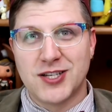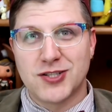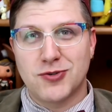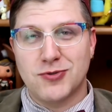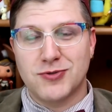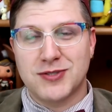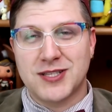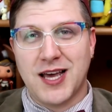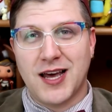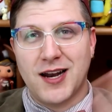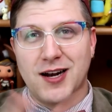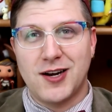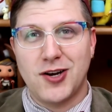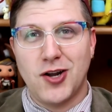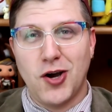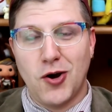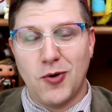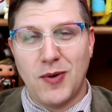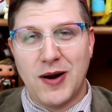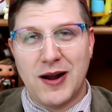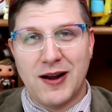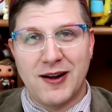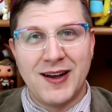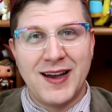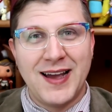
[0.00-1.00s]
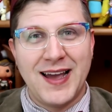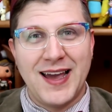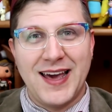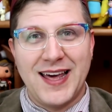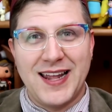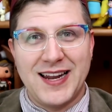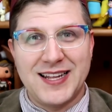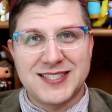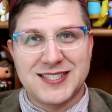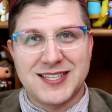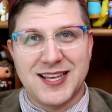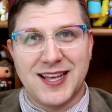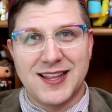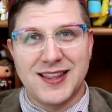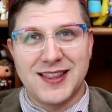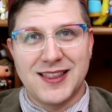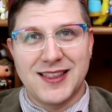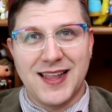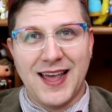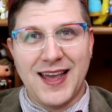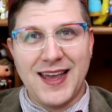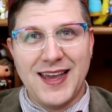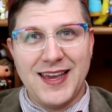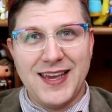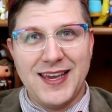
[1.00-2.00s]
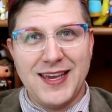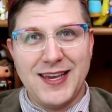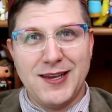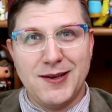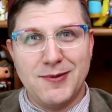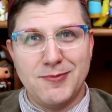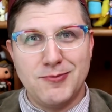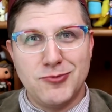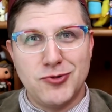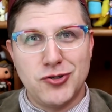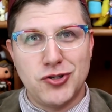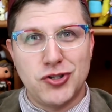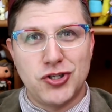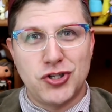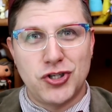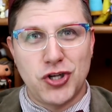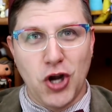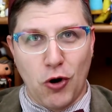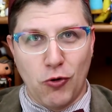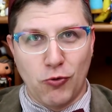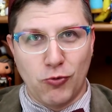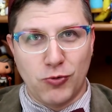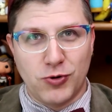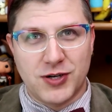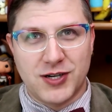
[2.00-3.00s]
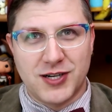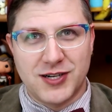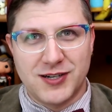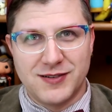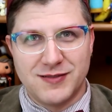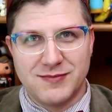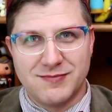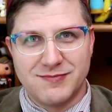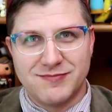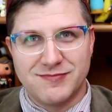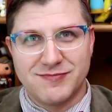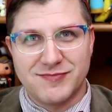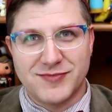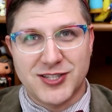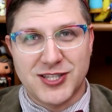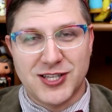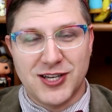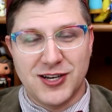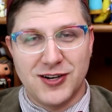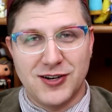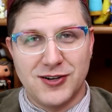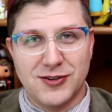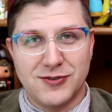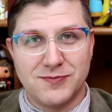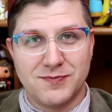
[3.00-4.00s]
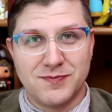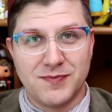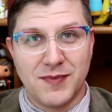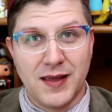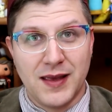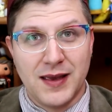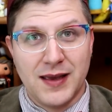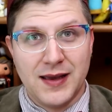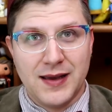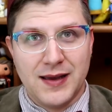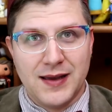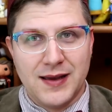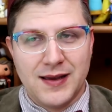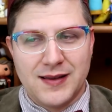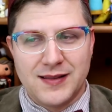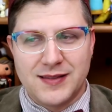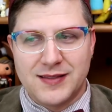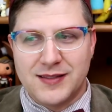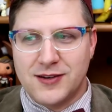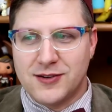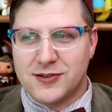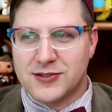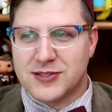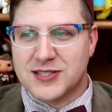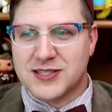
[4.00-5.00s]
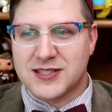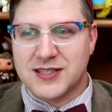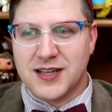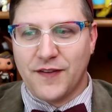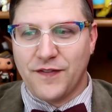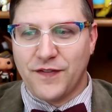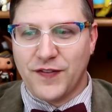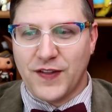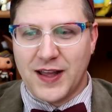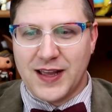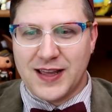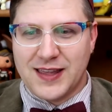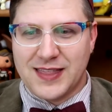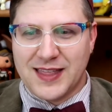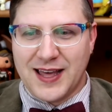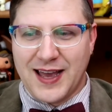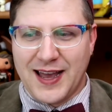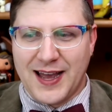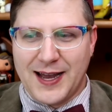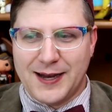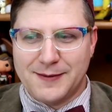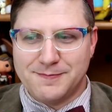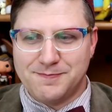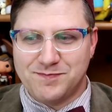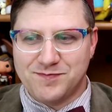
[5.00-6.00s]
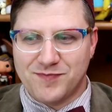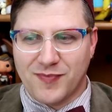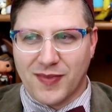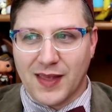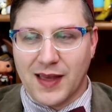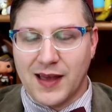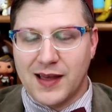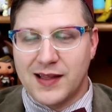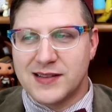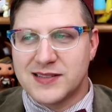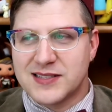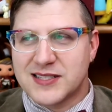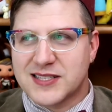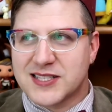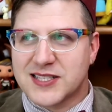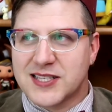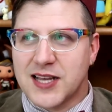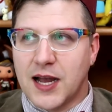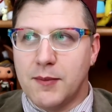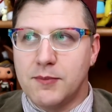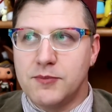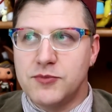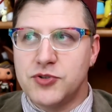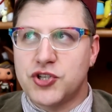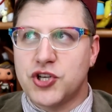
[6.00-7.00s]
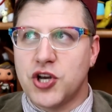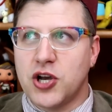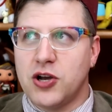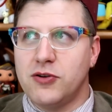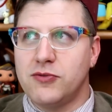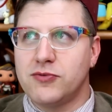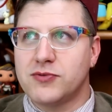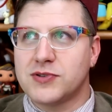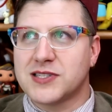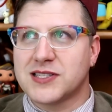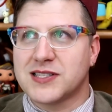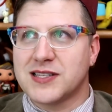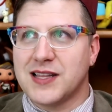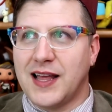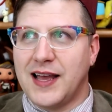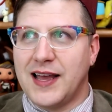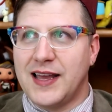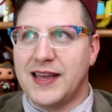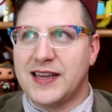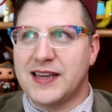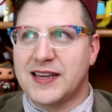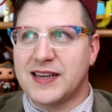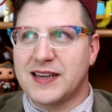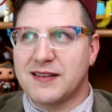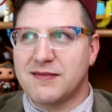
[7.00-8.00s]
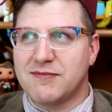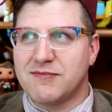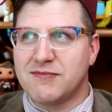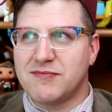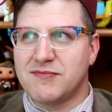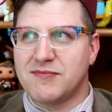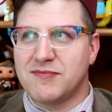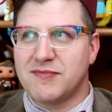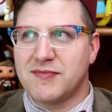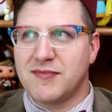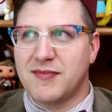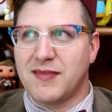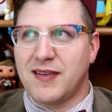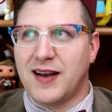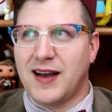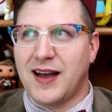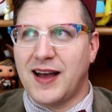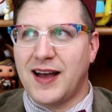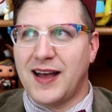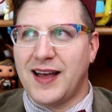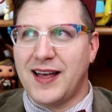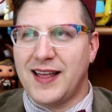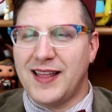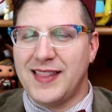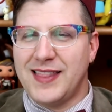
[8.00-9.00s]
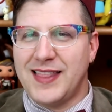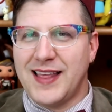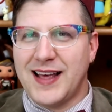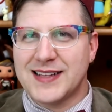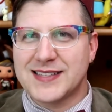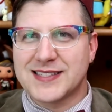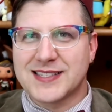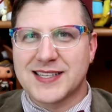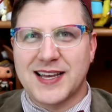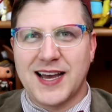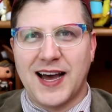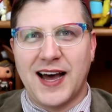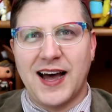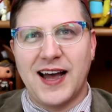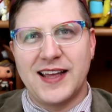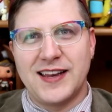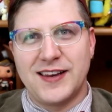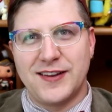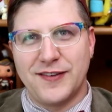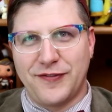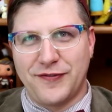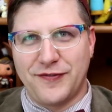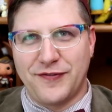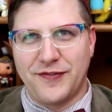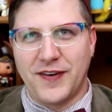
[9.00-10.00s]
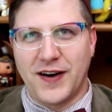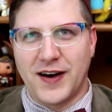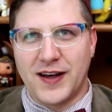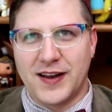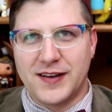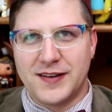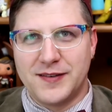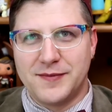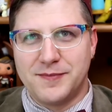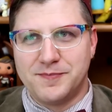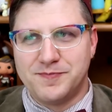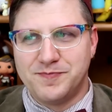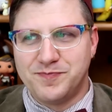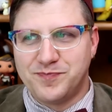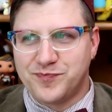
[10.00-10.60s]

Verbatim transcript: So it's out of nowhere. And it's a lame joke. So there's stuff like that. Some jokes, like, that's kind of fun.